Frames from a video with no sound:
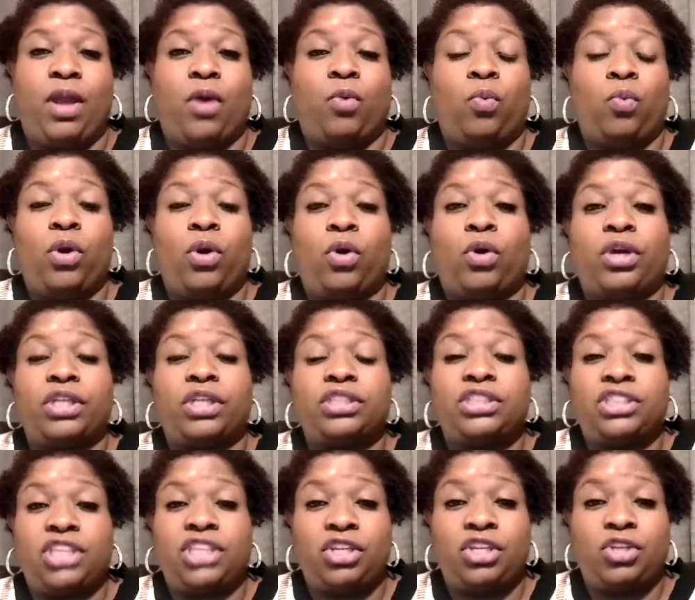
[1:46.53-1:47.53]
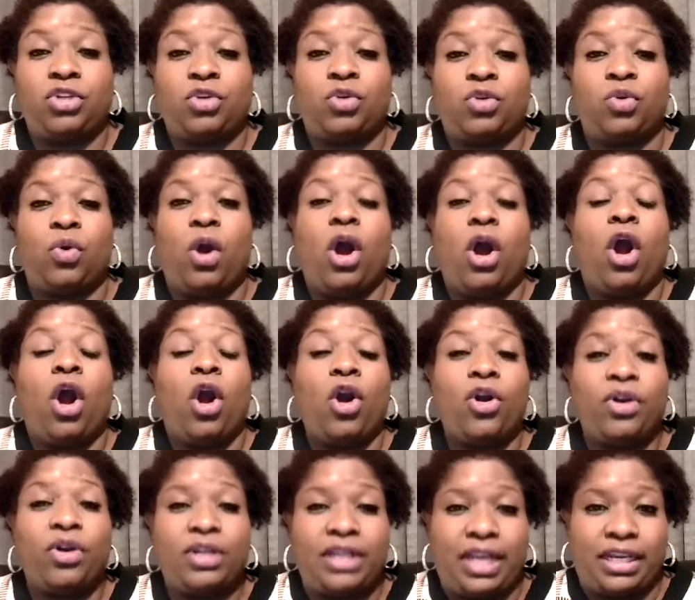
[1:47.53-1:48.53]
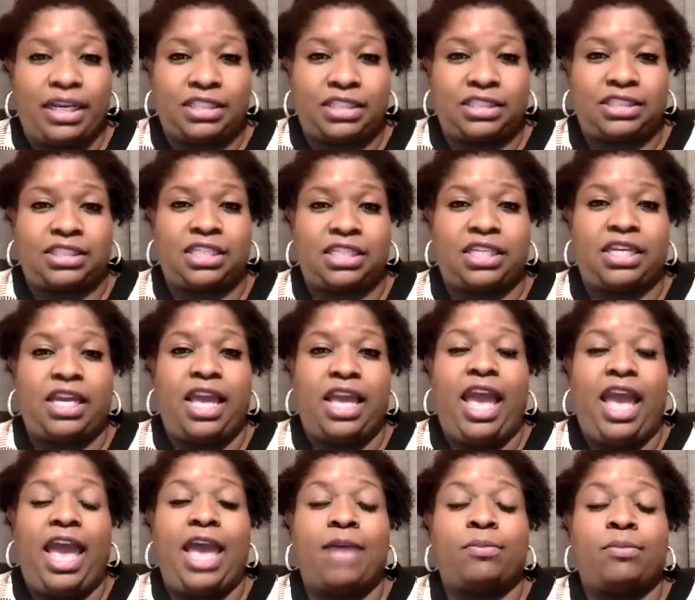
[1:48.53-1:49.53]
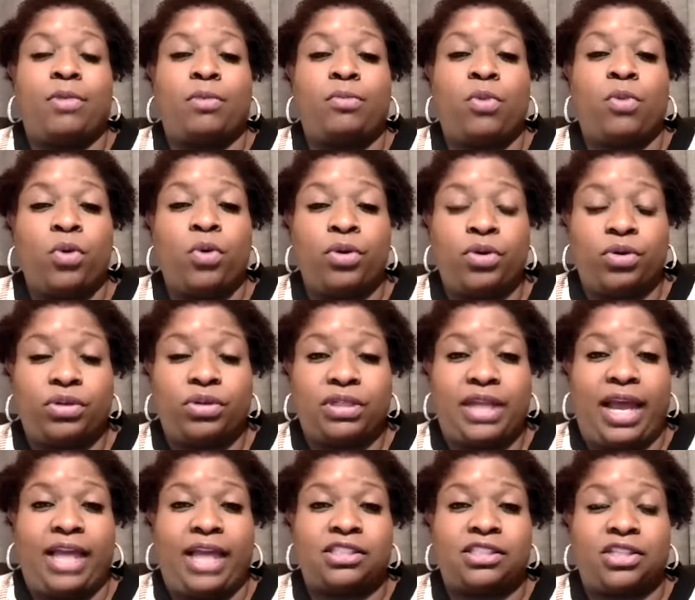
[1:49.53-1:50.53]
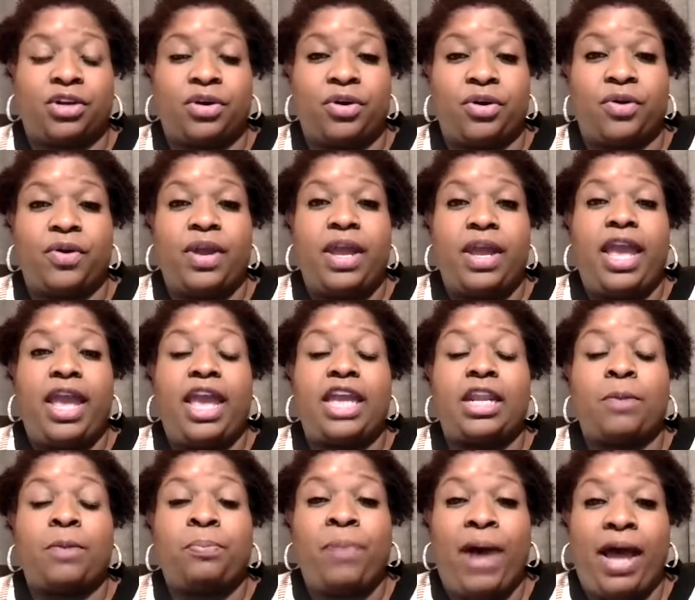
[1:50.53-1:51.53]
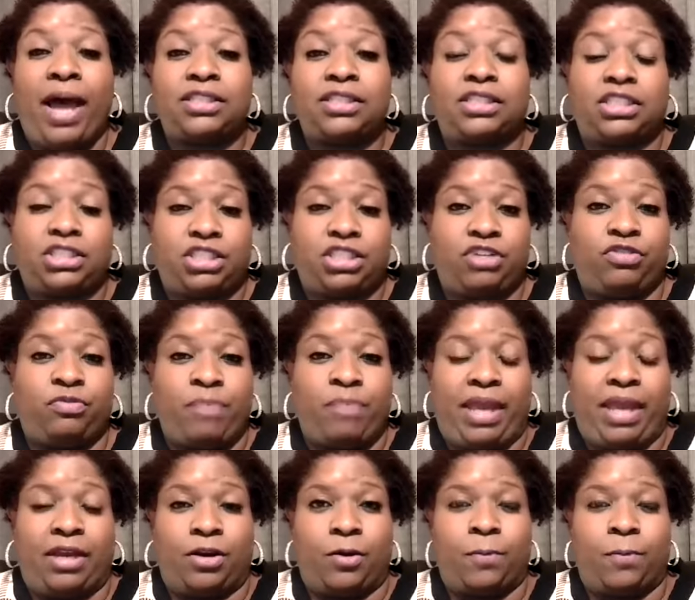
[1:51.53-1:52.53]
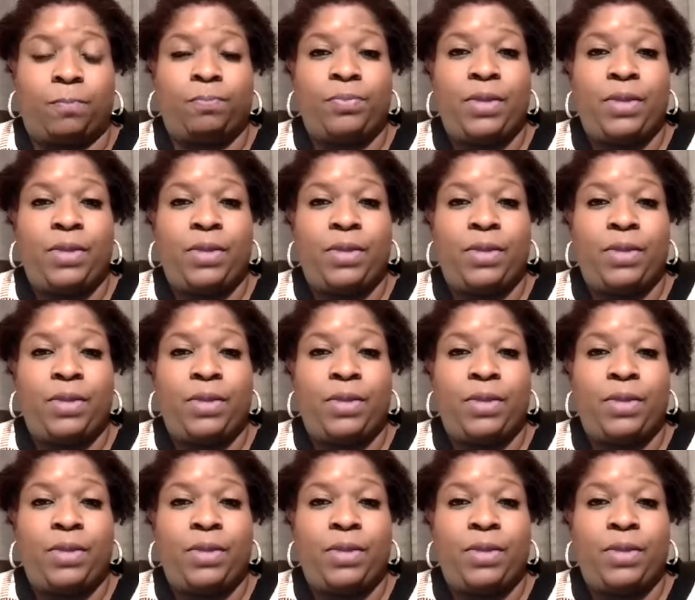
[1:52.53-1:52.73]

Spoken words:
will continue her legacy and memorialize her in a positive manner.